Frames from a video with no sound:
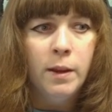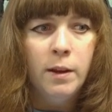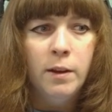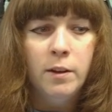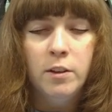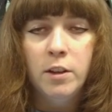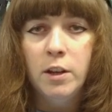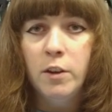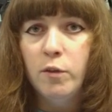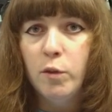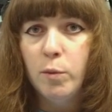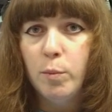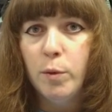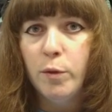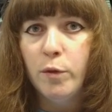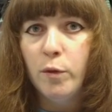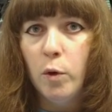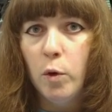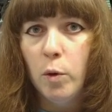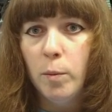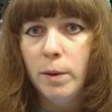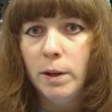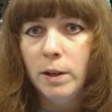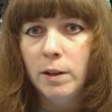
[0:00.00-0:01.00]
server
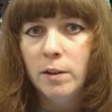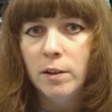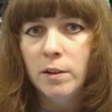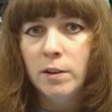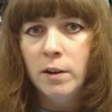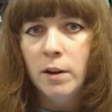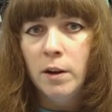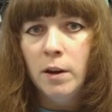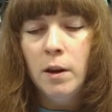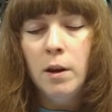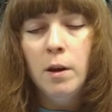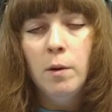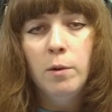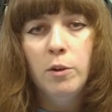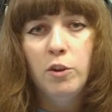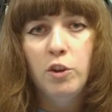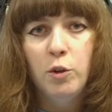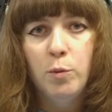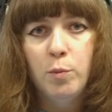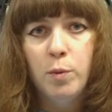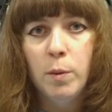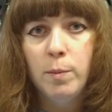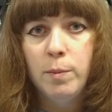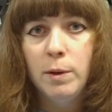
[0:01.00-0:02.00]
performance,
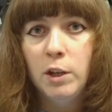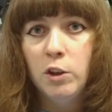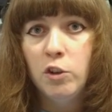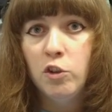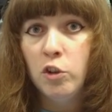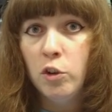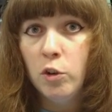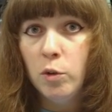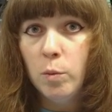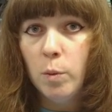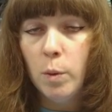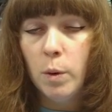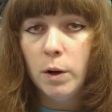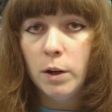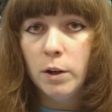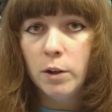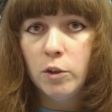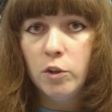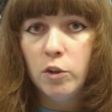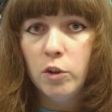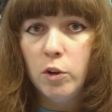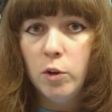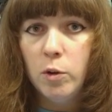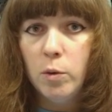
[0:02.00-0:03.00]
which you probably do want
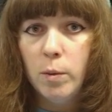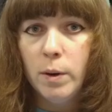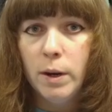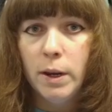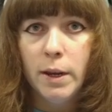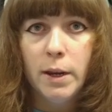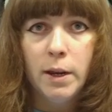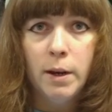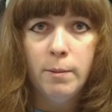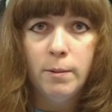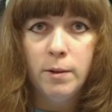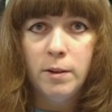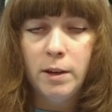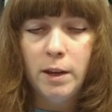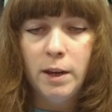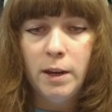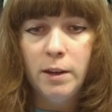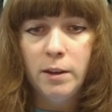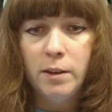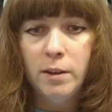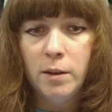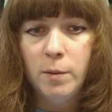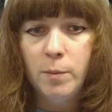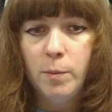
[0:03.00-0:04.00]
to do when it comes to
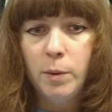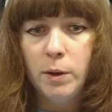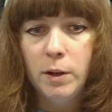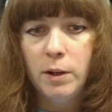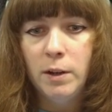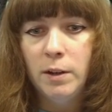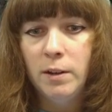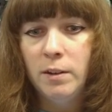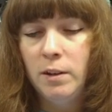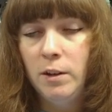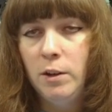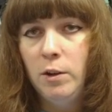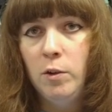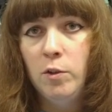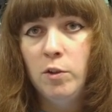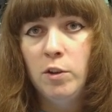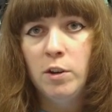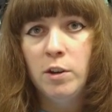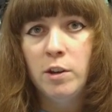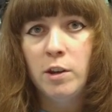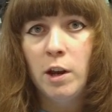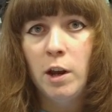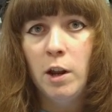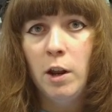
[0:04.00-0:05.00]
Acer because it
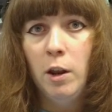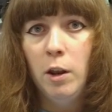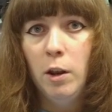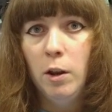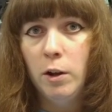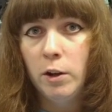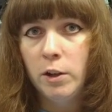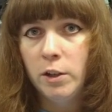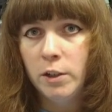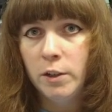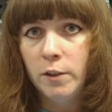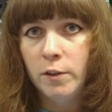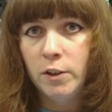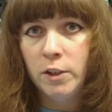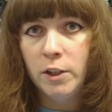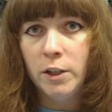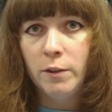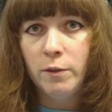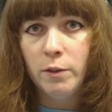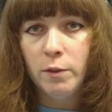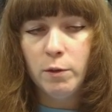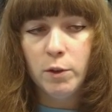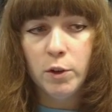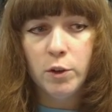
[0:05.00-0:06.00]
uses a lot of
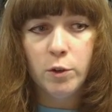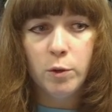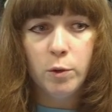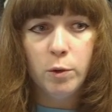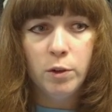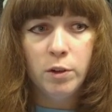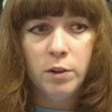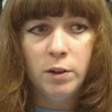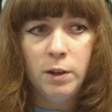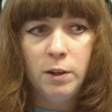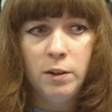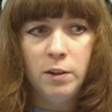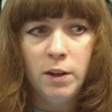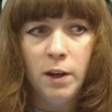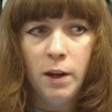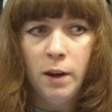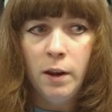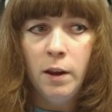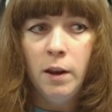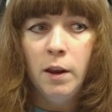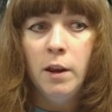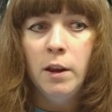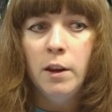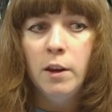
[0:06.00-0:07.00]
server resources,
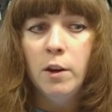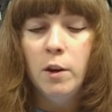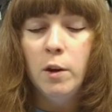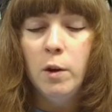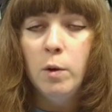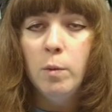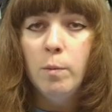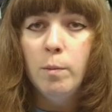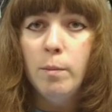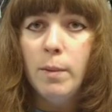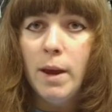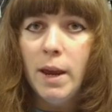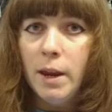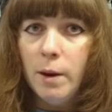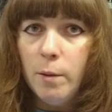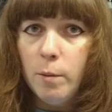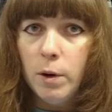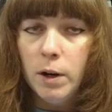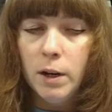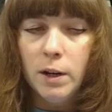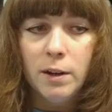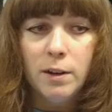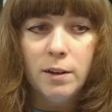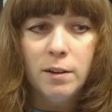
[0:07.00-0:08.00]
you may
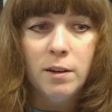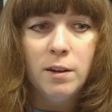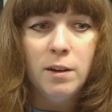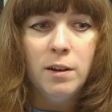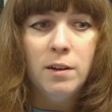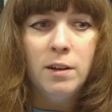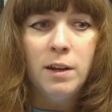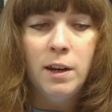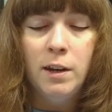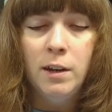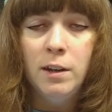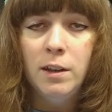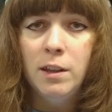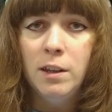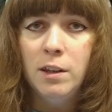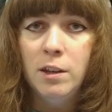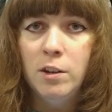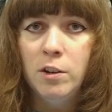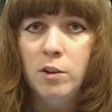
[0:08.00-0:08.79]
want to consider setting this